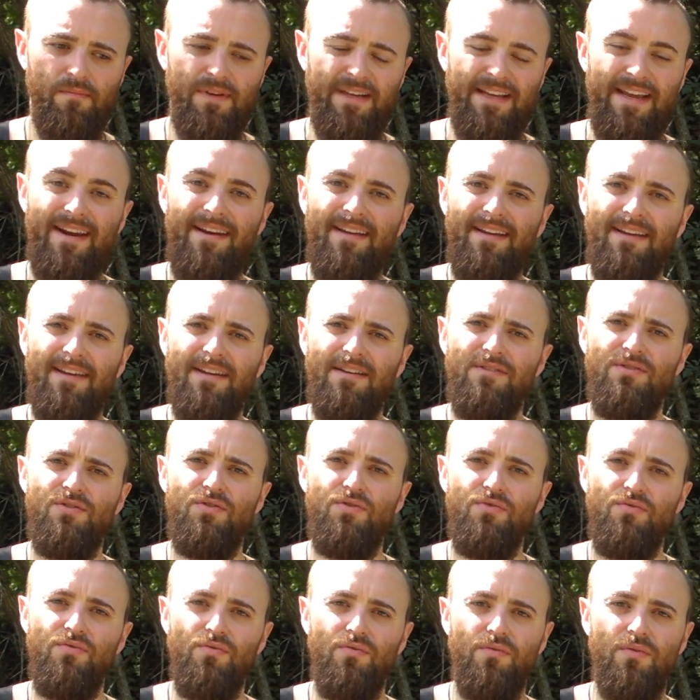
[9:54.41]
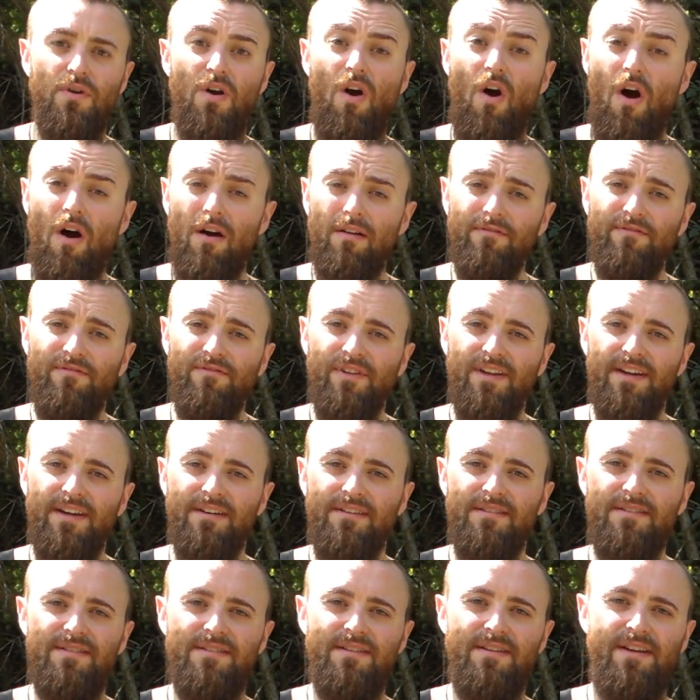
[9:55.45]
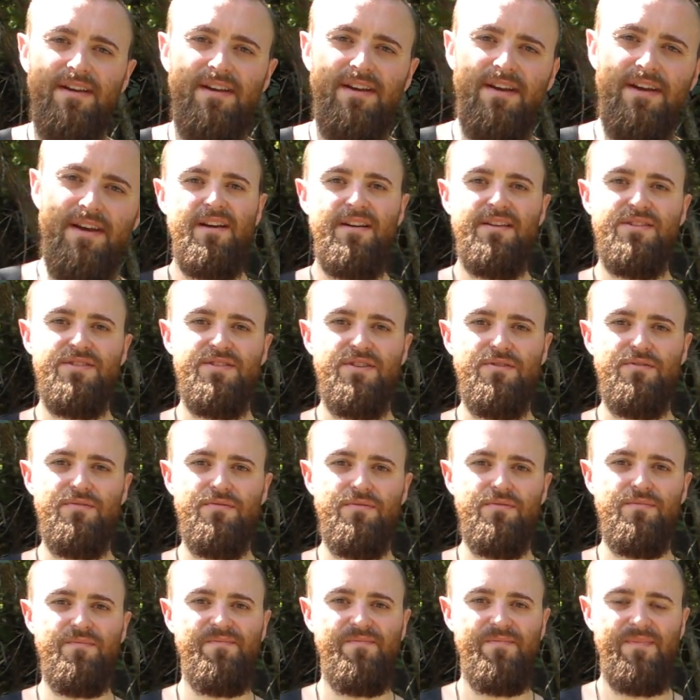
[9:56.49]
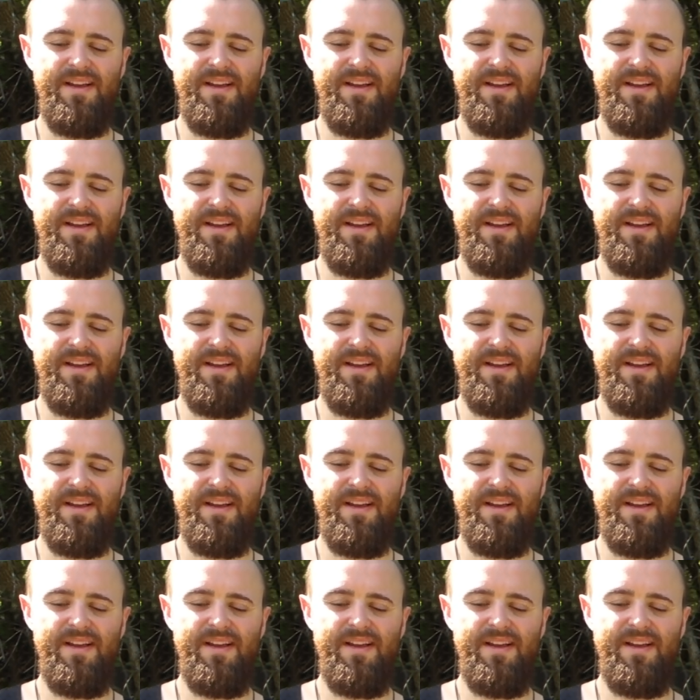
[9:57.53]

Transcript: getting into conflict. So